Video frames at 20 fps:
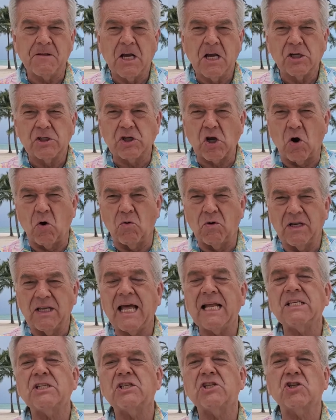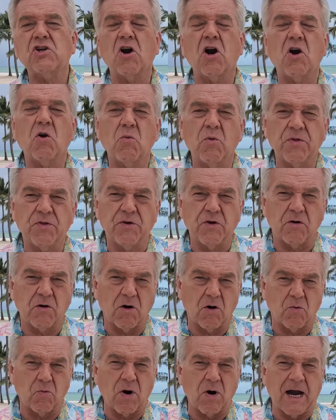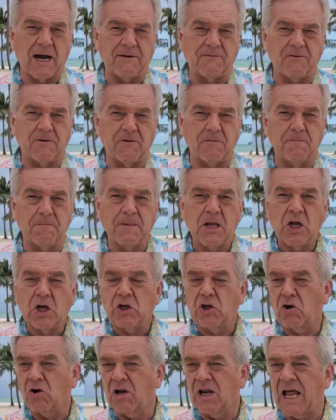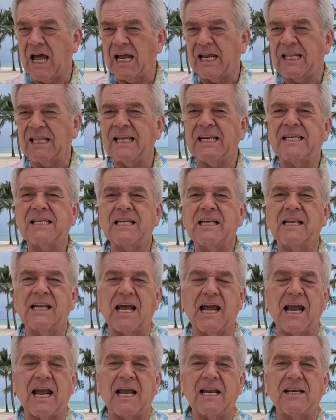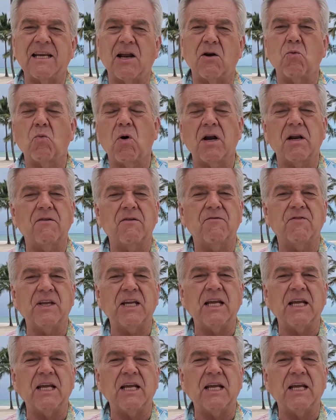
So let's start with your arrival. You're likely to land at one of the